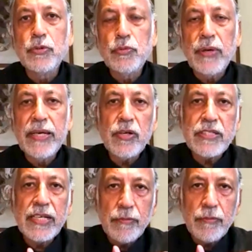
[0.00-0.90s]
why not
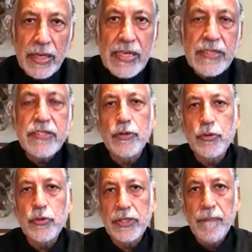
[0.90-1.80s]
set up one
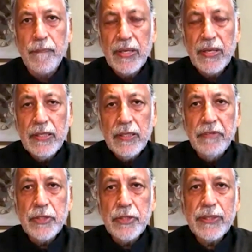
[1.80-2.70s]
institution
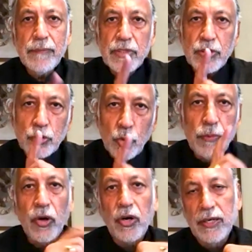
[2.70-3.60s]
which becomes a role
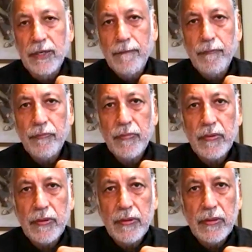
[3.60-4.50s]
model
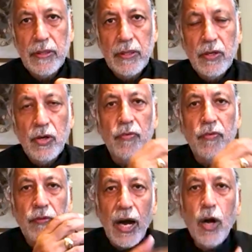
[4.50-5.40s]

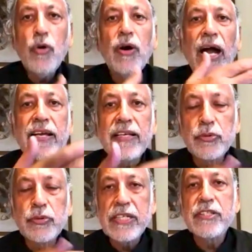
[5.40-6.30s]
of how higher
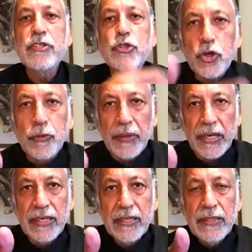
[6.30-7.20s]
education should be?
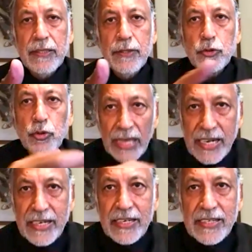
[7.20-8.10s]
So
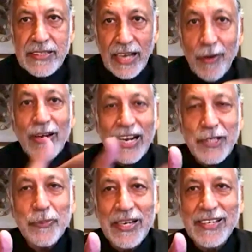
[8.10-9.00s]
that is our
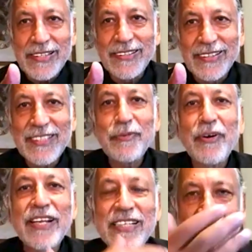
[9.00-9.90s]
aspiration. This is
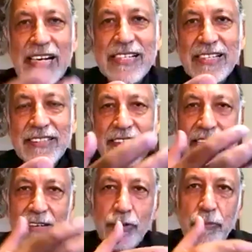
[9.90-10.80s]
what excites us, that
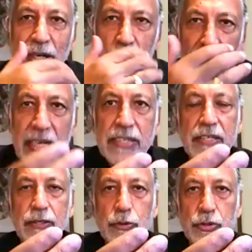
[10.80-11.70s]
can we build one
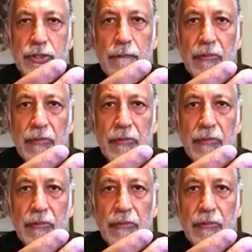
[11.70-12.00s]
institution